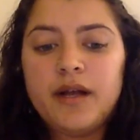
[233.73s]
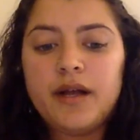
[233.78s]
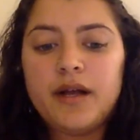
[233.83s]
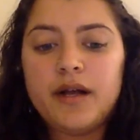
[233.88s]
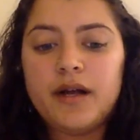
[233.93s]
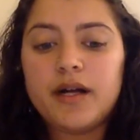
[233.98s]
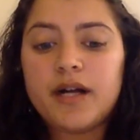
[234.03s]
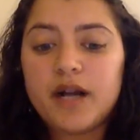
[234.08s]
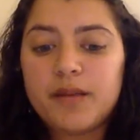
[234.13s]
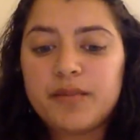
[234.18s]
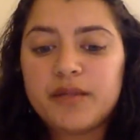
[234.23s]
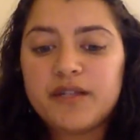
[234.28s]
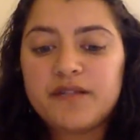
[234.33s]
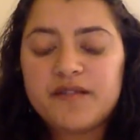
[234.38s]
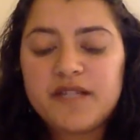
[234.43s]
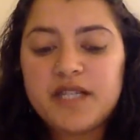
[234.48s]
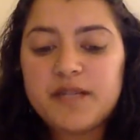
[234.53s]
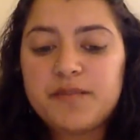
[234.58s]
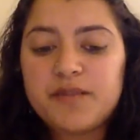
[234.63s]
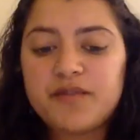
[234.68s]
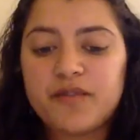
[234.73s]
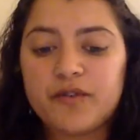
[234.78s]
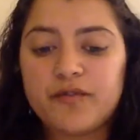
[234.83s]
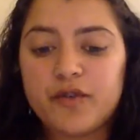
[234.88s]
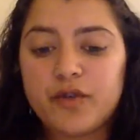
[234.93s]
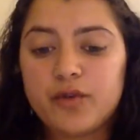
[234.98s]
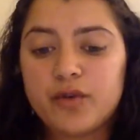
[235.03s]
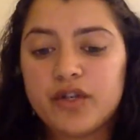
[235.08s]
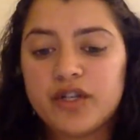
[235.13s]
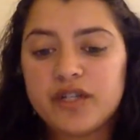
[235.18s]
A couple of tips for
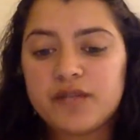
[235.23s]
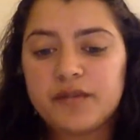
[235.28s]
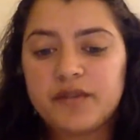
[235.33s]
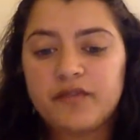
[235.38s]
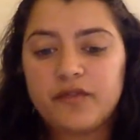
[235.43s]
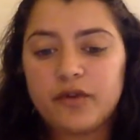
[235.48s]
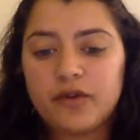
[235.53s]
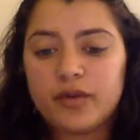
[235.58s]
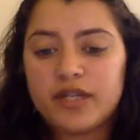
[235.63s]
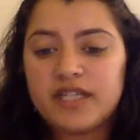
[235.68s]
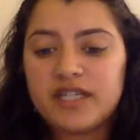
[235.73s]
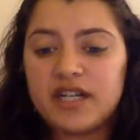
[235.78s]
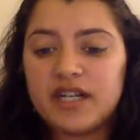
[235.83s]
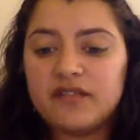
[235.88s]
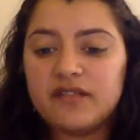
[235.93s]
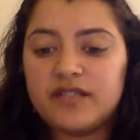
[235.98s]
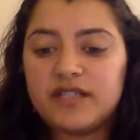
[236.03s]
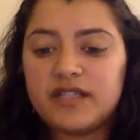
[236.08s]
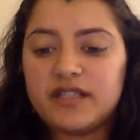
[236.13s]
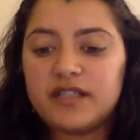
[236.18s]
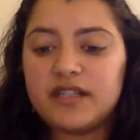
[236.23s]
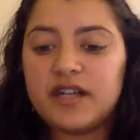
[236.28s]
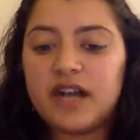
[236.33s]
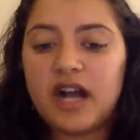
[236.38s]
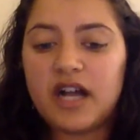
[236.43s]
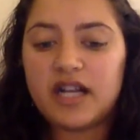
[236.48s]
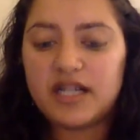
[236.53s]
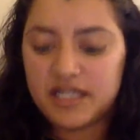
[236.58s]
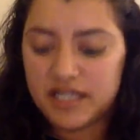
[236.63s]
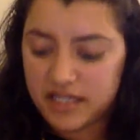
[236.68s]
viewers before we delve into the
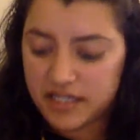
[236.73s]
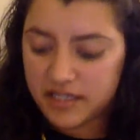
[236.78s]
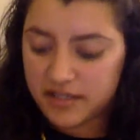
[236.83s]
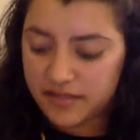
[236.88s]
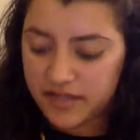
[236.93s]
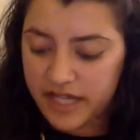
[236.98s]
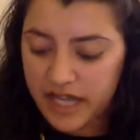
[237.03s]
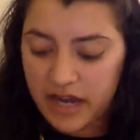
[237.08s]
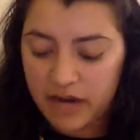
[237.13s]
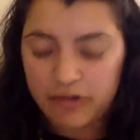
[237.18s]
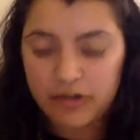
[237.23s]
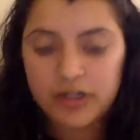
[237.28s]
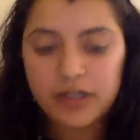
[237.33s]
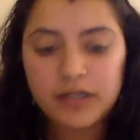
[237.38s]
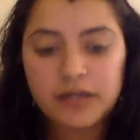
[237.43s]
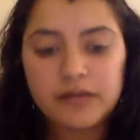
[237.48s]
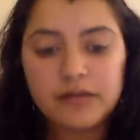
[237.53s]
content of the hour.